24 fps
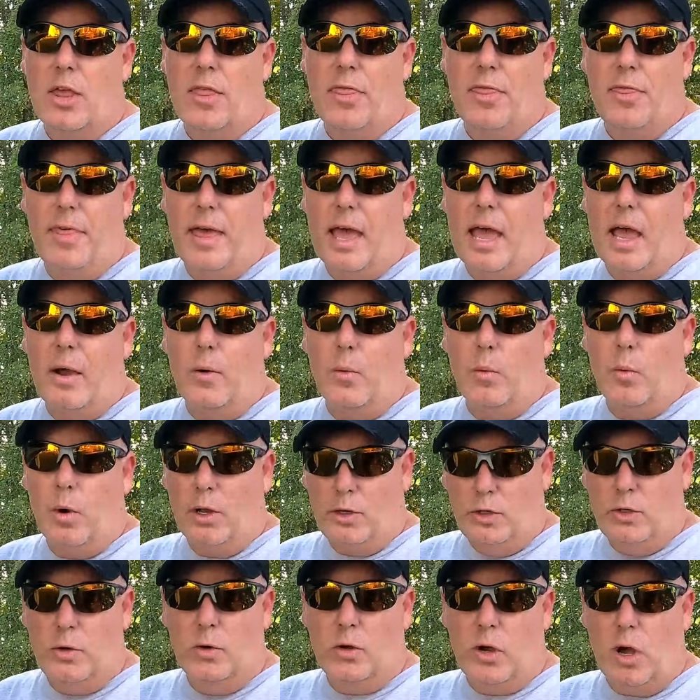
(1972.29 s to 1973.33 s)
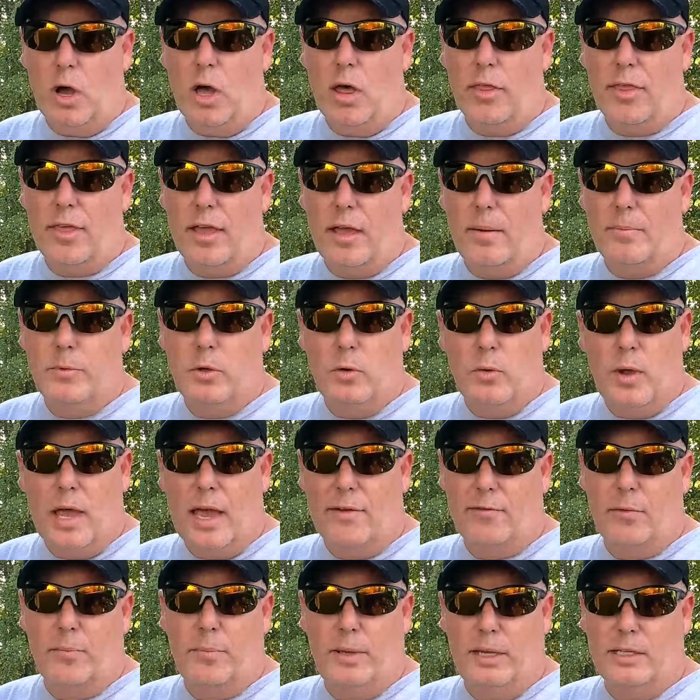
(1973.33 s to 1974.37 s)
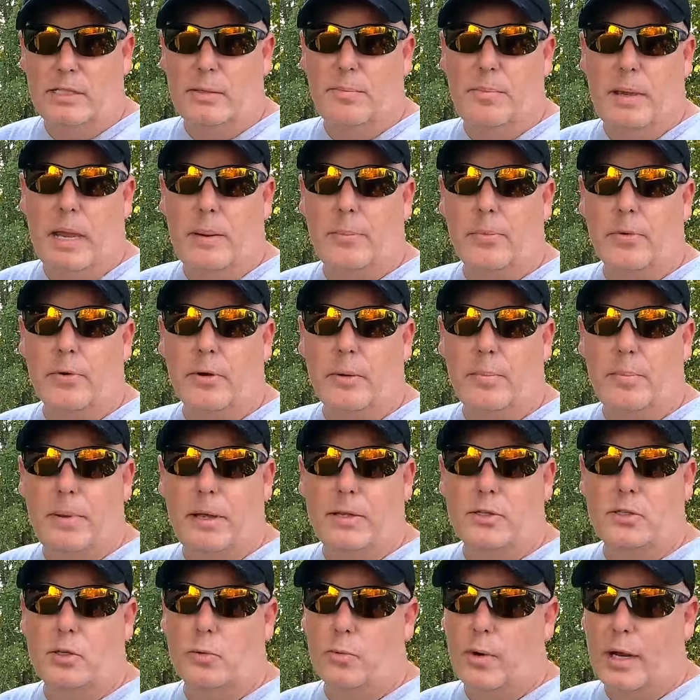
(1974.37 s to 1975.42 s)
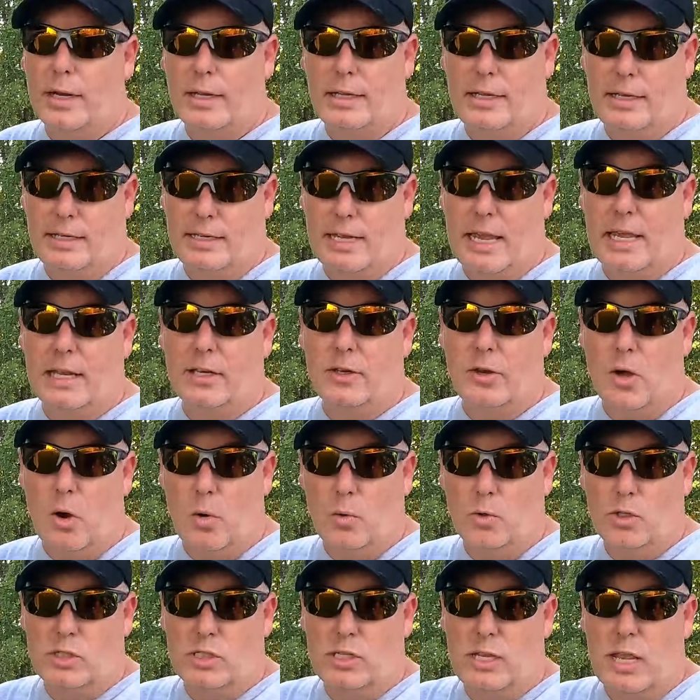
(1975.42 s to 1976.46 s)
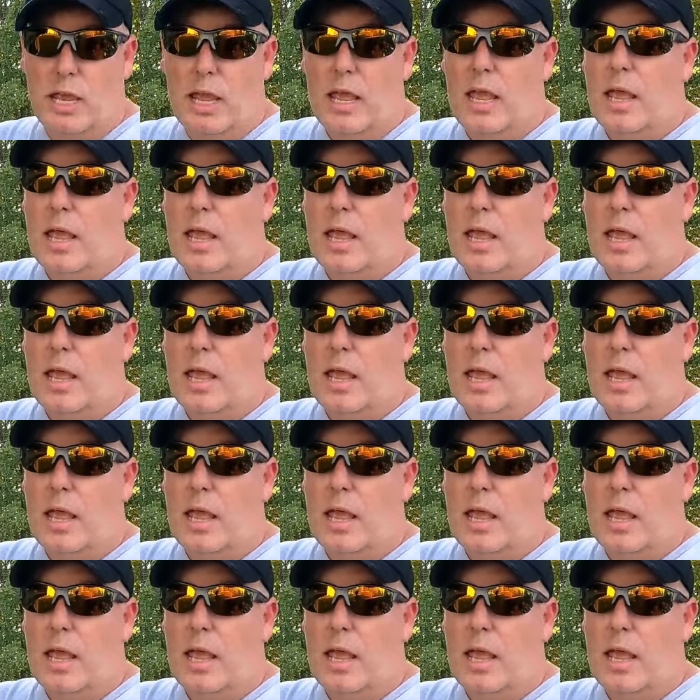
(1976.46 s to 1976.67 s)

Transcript: that when you call them, you have a piece of paper and a pencil ready to take notes,